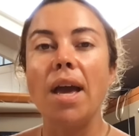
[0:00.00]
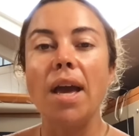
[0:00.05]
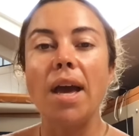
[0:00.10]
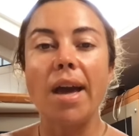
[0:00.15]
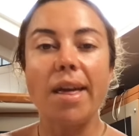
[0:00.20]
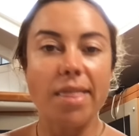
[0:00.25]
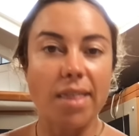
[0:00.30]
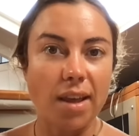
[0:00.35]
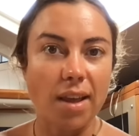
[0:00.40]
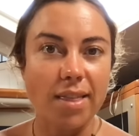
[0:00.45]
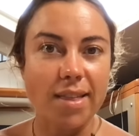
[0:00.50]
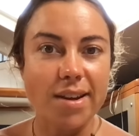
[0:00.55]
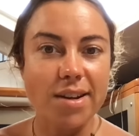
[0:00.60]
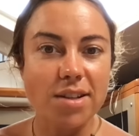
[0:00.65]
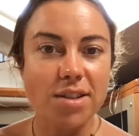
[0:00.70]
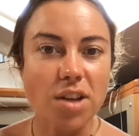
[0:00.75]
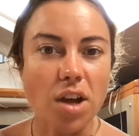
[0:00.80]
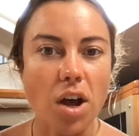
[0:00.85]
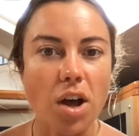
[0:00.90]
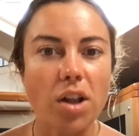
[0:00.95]
I think that
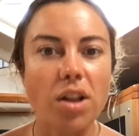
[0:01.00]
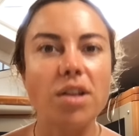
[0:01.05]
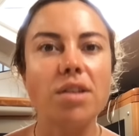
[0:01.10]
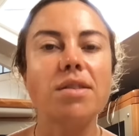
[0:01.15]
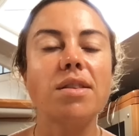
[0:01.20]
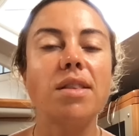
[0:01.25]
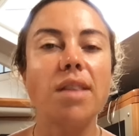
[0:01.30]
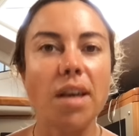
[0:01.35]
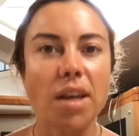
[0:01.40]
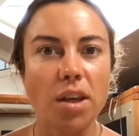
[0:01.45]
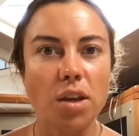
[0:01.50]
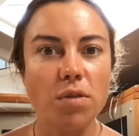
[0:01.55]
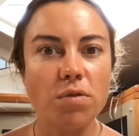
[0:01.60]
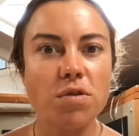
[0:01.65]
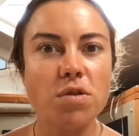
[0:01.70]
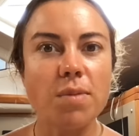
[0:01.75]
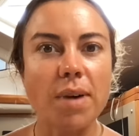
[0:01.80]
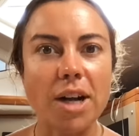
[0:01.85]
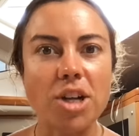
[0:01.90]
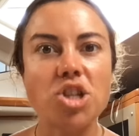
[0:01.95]
is all. Thank you
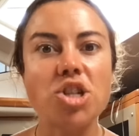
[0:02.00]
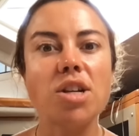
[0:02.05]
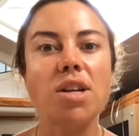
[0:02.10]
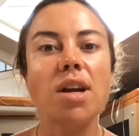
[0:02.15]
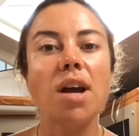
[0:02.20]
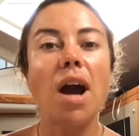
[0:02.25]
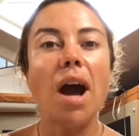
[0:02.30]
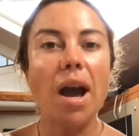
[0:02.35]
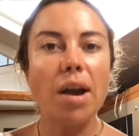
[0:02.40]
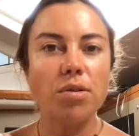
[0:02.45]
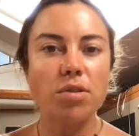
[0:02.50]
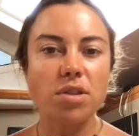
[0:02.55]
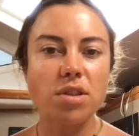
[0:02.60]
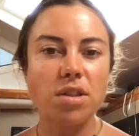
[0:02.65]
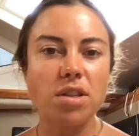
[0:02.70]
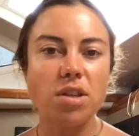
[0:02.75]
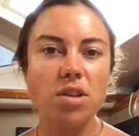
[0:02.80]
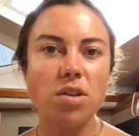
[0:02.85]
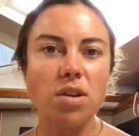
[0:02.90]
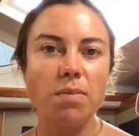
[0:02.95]
for watching. I will
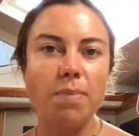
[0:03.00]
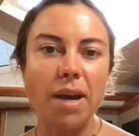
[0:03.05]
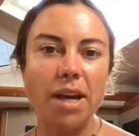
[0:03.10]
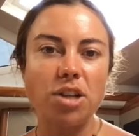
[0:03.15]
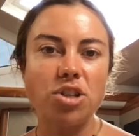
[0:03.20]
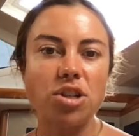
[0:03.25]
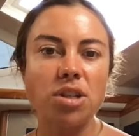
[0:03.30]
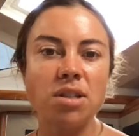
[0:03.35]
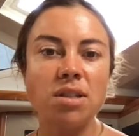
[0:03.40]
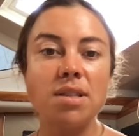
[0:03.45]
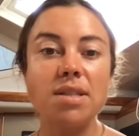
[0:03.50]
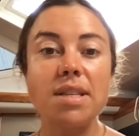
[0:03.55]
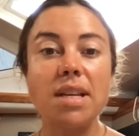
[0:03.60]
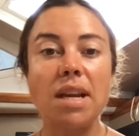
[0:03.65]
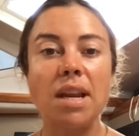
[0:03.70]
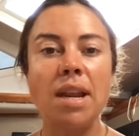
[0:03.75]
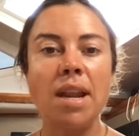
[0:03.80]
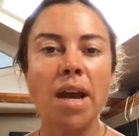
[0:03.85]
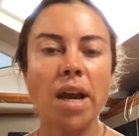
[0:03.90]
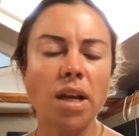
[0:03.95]
see you patrons
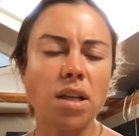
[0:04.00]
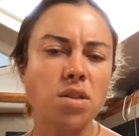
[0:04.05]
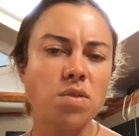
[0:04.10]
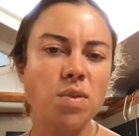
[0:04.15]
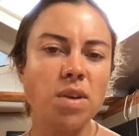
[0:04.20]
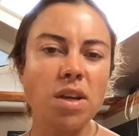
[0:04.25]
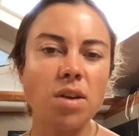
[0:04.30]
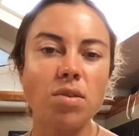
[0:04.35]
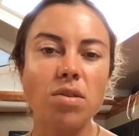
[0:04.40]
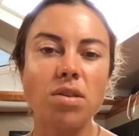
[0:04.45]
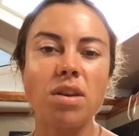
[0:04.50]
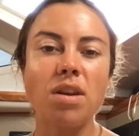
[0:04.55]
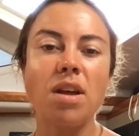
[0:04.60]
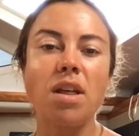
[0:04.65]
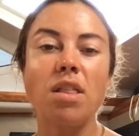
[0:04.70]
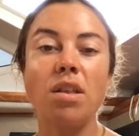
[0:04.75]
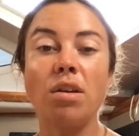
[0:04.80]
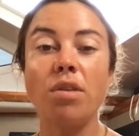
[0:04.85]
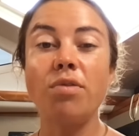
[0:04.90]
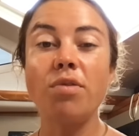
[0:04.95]
next week with
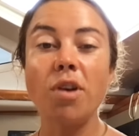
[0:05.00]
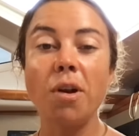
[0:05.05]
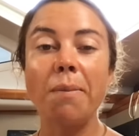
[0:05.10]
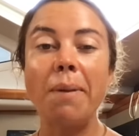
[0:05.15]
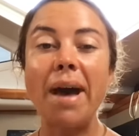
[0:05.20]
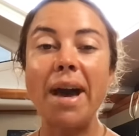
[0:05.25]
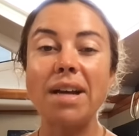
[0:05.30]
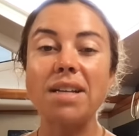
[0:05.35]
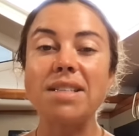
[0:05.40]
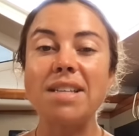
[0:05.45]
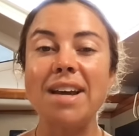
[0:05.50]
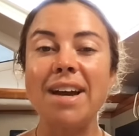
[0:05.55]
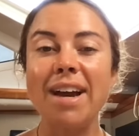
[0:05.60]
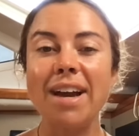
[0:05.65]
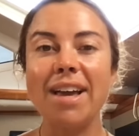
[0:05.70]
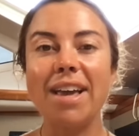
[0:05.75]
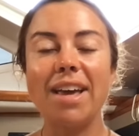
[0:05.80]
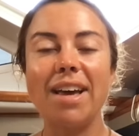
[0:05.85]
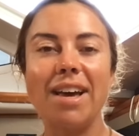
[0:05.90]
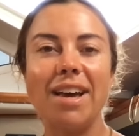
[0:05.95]
another throwback
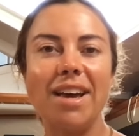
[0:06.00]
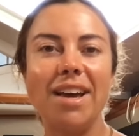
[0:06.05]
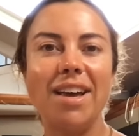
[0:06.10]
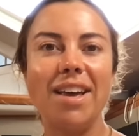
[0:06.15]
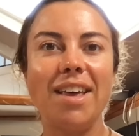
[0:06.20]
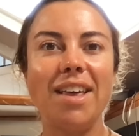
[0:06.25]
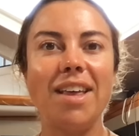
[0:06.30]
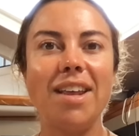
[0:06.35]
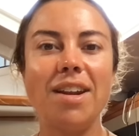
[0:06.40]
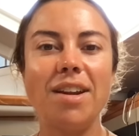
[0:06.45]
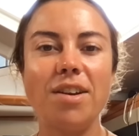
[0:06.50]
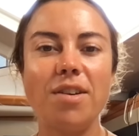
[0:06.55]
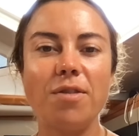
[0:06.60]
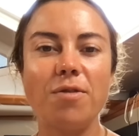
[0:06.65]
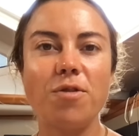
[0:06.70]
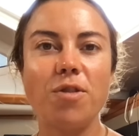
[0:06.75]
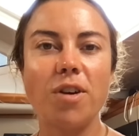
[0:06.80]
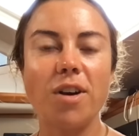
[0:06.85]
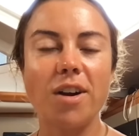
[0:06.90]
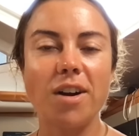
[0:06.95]
snack. And
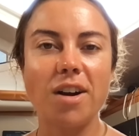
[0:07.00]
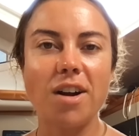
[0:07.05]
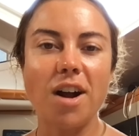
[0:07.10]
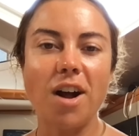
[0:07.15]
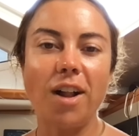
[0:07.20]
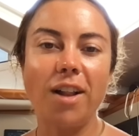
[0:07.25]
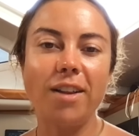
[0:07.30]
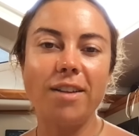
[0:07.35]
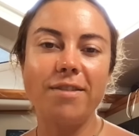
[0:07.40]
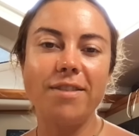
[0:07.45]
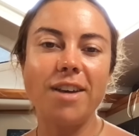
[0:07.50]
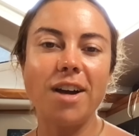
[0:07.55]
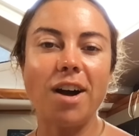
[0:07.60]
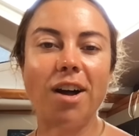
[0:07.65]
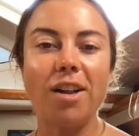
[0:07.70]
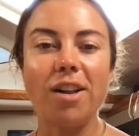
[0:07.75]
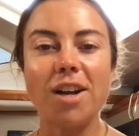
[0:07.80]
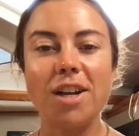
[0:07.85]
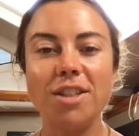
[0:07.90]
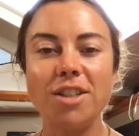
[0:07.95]
for all of
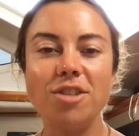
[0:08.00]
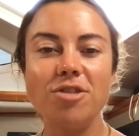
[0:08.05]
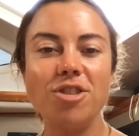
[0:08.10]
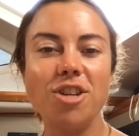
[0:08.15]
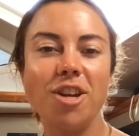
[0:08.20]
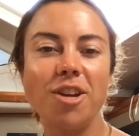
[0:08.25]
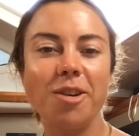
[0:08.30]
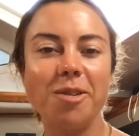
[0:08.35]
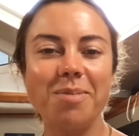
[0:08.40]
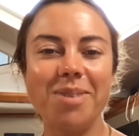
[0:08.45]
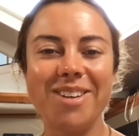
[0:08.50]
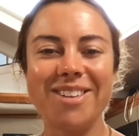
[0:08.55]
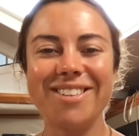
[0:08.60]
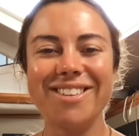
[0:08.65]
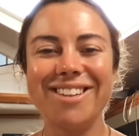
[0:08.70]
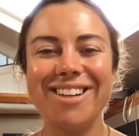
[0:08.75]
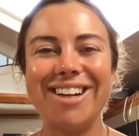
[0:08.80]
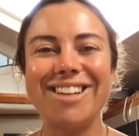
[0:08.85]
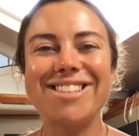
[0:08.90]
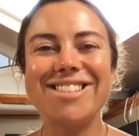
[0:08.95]
y'all on YouTube,
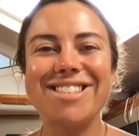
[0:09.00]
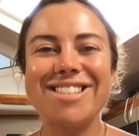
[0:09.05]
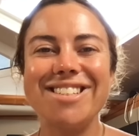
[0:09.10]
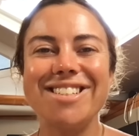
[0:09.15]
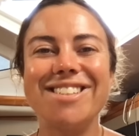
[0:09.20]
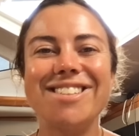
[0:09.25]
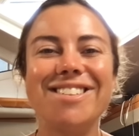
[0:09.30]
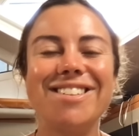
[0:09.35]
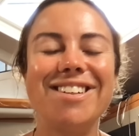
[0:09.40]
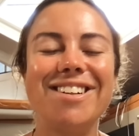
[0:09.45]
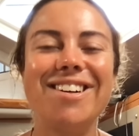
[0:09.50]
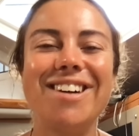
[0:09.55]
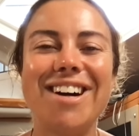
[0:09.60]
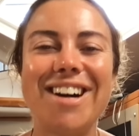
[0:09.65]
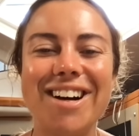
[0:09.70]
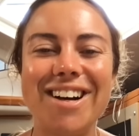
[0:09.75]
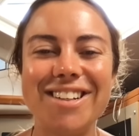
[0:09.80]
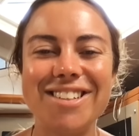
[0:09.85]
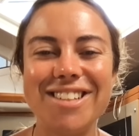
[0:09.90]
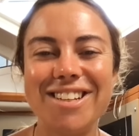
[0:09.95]
I'll see you
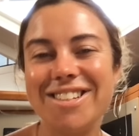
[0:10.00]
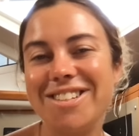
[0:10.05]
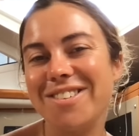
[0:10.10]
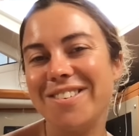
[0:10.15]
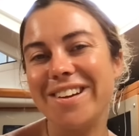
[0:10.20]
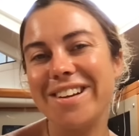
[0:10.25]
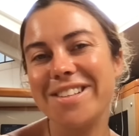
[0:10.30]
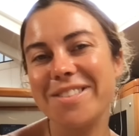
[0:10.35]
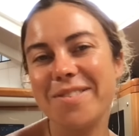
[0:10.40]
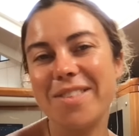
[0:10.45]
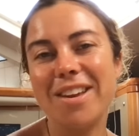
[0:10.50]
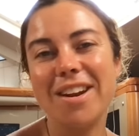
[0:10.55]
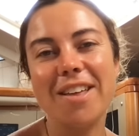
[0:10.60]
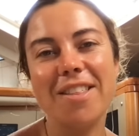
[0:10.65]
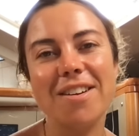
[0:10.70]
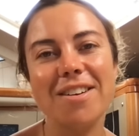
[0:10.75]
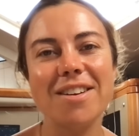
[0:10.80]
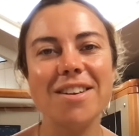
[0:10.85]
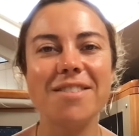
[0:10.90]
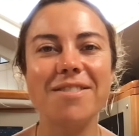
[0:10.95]
in 2 weeks with
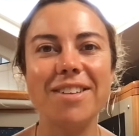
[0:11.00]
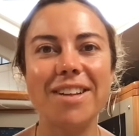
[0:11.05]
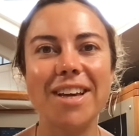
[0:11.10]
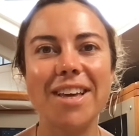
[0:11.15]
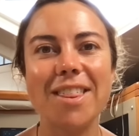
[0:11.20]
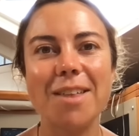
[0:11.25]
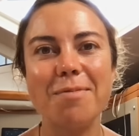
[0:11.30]
another full-length